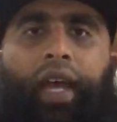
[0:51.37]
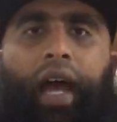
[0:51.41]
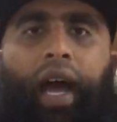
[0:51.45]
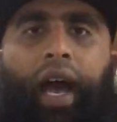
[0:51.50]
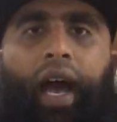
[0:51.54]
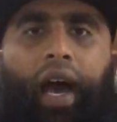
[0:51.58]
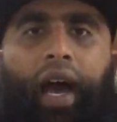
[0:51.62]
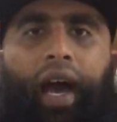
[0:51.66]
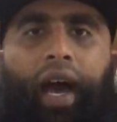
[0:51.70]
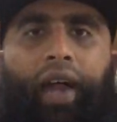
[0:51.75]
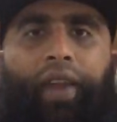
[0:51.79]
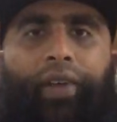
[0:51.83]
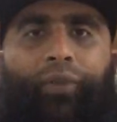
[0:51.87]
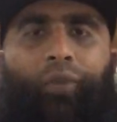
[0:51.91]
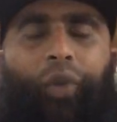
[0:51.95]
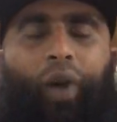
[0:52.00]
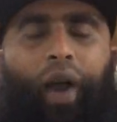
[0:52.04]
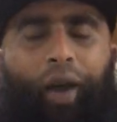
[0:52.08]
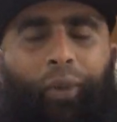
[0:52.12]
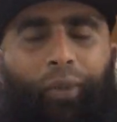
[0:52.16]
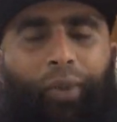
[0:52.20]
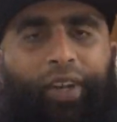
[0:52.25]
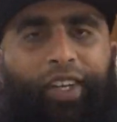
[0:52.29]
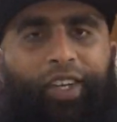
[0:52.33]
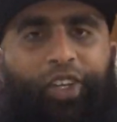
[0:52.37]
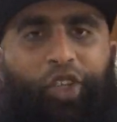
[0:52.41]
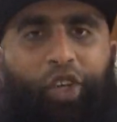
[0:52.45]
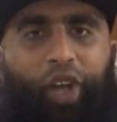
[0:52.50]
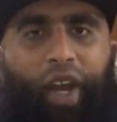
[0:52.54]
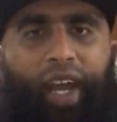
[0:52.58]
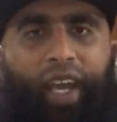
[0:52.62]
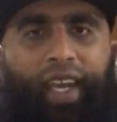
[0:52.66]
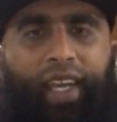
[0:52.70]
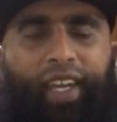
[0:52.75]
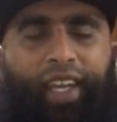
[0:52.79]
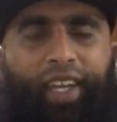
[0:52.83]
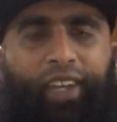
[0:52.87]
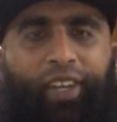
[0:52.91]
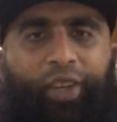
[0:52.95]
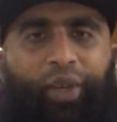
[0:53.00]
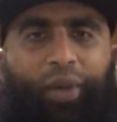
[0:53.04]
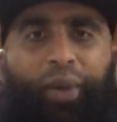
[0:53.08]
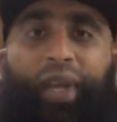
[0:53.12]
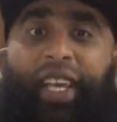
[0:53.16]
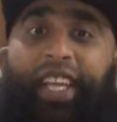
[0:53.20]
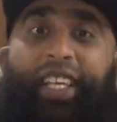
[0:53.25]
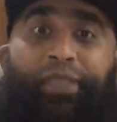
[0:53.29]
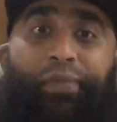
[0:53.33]
And what I want to try and
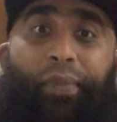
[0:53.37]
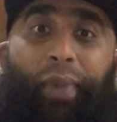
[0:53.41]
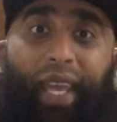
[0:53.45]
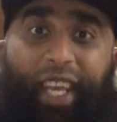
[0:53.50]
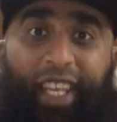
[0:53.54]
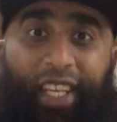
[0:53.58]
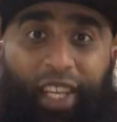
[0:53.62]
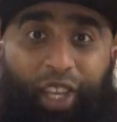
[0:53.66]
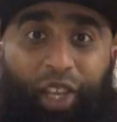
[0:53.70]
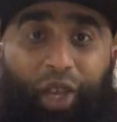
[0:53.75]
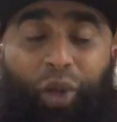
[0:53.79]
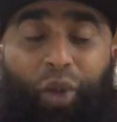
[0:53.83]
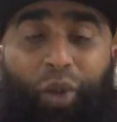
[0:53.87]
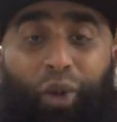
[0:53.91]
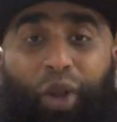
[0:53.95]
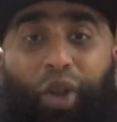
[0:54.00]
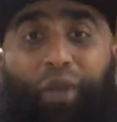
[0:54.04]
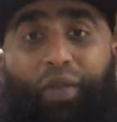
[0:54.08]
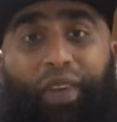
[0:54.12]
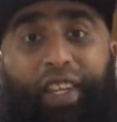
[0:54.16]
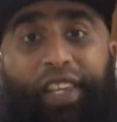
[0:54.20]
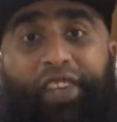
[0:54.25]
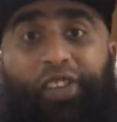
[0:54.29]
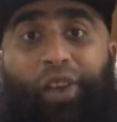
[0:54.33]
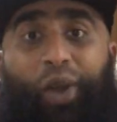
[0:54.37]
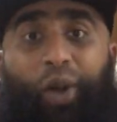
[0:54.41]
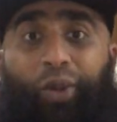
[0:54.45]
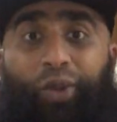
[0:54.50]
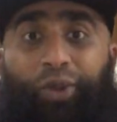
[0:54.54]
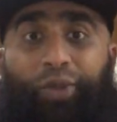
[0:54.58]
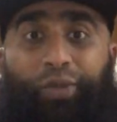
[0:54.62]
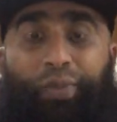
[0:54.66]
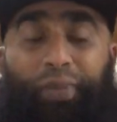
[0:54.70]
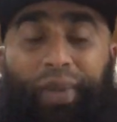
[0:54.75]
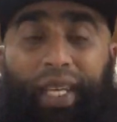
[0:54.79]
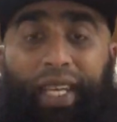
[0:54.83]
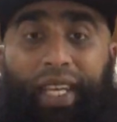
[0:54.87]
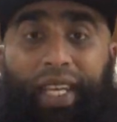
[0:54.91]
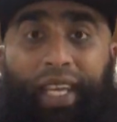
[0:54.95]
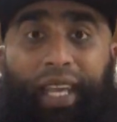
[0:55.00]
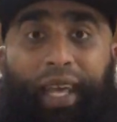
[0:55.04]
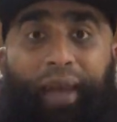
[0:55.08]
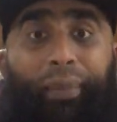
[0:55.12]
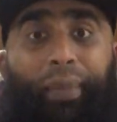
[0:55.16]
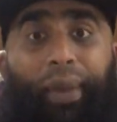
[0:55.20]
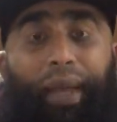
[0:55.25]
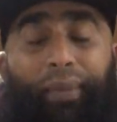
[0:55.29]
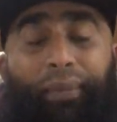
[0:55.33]
do is make you lovely souls be
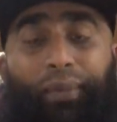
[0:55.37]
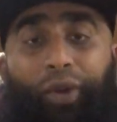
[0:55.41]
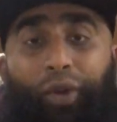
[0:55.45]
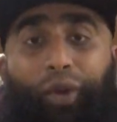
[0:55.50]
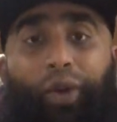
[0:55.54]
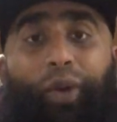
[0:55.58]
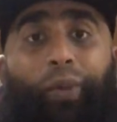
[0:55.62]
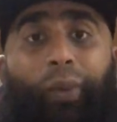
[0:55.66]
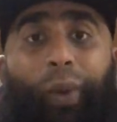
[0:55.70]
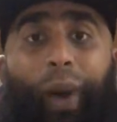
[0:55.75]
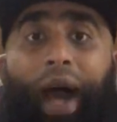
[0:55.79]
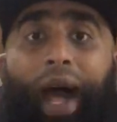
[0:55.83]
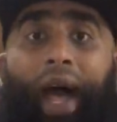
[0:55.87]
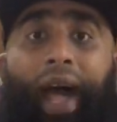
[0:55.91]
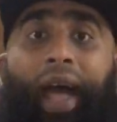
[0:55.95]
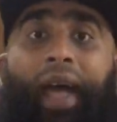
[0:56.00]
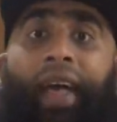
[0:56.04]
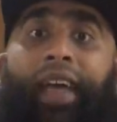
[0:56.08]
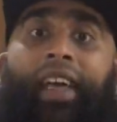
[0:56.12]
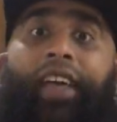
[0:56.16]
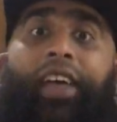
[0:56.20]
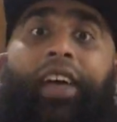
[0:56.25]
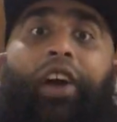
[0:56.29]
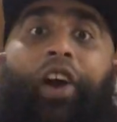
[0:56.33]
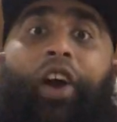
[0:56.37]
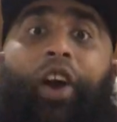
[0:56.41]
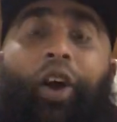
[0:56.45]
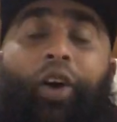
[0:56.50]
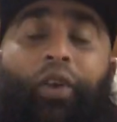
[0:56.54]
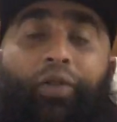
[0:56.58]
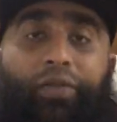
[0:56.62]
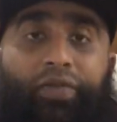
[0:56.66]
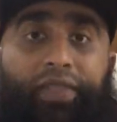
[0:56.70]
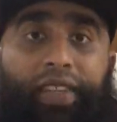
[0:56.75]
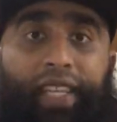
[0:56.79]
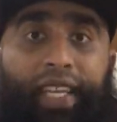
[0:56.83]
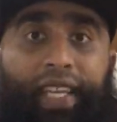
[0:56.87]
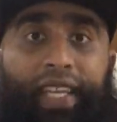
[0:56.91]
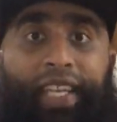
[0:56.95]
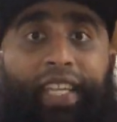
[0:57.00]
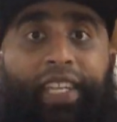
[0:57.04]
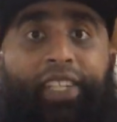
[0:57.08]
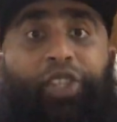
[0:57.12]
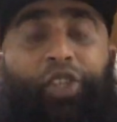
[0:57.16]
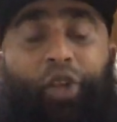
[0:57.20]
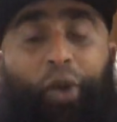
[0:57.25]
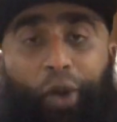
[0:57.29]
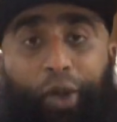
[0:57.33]
a bit more aware of the
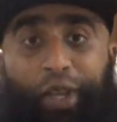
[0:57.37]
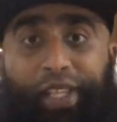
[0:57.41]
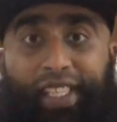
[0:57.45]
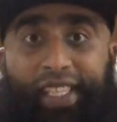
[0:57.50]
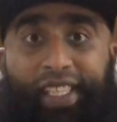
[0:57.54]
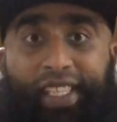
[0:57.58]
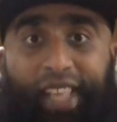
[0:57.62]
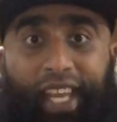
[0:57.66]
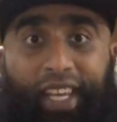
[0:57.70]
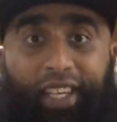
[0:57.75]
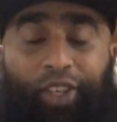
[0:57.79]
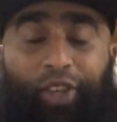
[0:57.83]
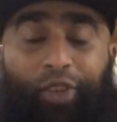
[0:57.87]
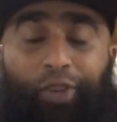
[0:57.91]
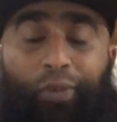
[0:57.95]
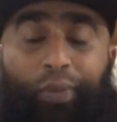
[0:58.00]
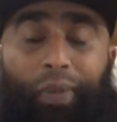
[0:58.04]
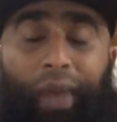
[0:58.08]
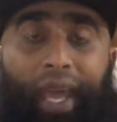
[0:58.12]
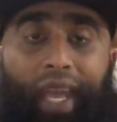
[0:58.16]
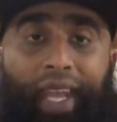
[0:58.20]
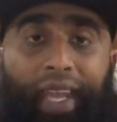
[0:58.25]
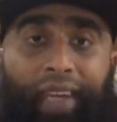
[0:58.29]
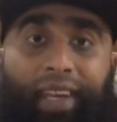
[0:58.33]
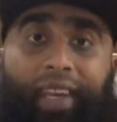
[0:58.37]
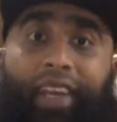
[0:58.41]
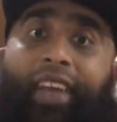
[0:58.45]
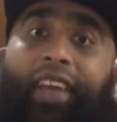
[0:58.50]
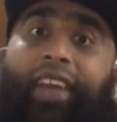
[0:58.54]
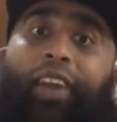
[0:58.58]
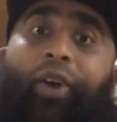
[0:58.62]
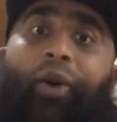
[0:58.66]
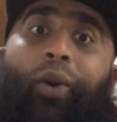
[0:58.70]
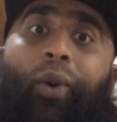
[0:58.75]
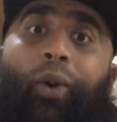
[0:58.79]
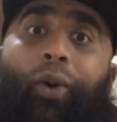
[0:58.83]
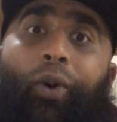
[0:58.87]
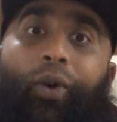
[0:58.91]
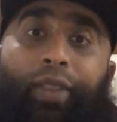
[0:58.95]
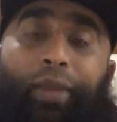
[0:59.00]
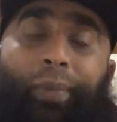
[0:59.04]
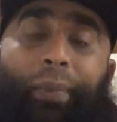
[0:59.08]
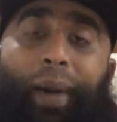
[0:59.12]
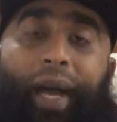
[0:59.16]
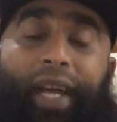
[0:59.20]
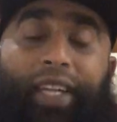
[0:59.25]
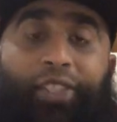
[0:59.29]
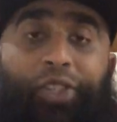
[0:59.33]
choices that you made or the
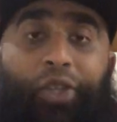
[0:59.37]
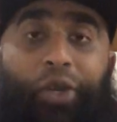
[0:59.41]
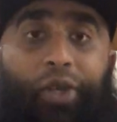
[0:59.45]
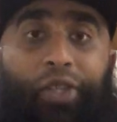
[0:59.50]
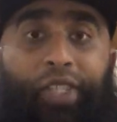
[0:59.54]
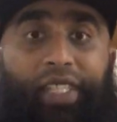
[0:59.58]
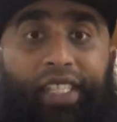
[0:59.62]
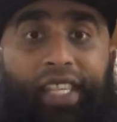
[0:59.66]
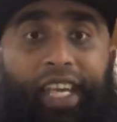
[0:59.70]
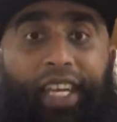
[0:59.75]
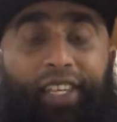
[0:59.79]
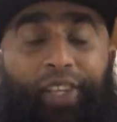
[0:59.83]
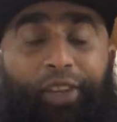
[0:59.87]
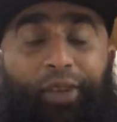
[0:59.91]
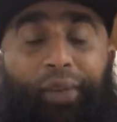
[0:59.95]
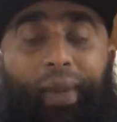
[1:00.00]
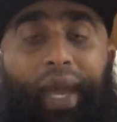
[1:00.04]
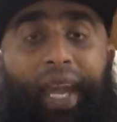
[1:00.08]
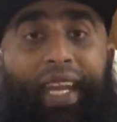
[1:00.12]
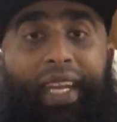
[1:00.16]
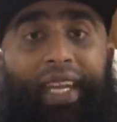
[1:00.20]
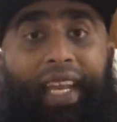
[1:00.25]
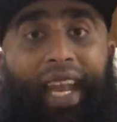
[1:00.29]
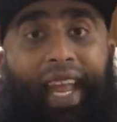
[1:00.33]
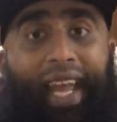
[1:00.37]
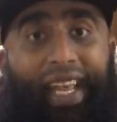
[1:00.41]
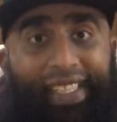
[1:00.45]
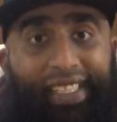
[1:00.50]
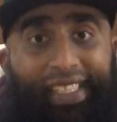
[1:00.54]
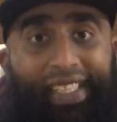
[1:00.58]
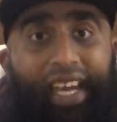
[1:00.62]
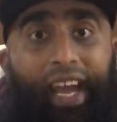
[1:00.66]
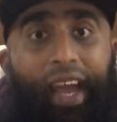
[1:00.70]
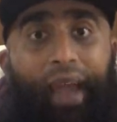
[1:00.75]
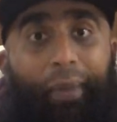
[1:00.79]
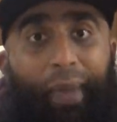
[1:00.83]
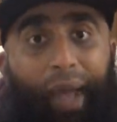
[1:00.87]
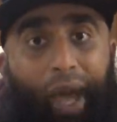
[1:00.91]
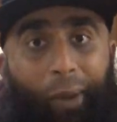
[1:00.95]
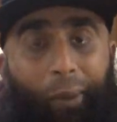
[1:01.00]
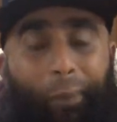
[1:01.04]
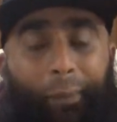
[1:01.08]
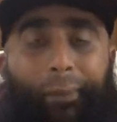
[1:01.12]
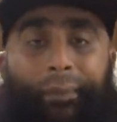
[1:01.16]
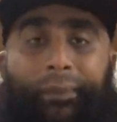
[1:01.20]
bad choices that you made last time out.